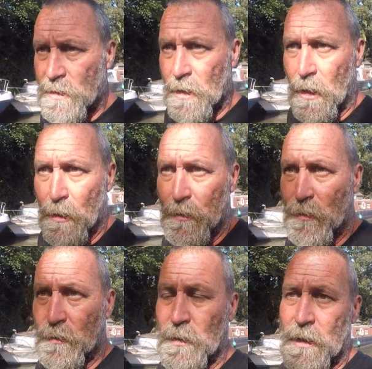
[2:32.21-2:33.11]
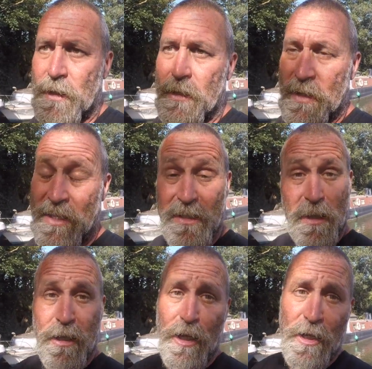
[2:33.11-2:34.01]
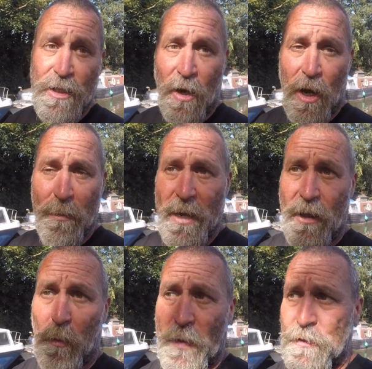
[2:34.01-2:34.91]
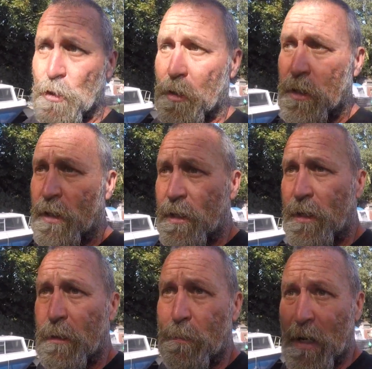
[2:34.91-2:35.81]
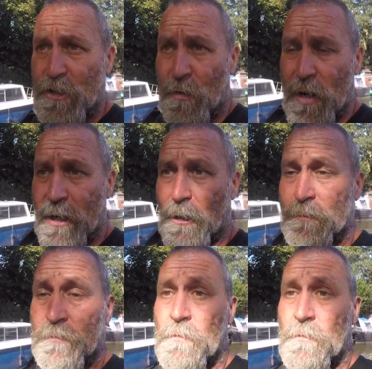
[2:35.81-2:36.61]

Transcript: So this is the third time now that we've took Badger out.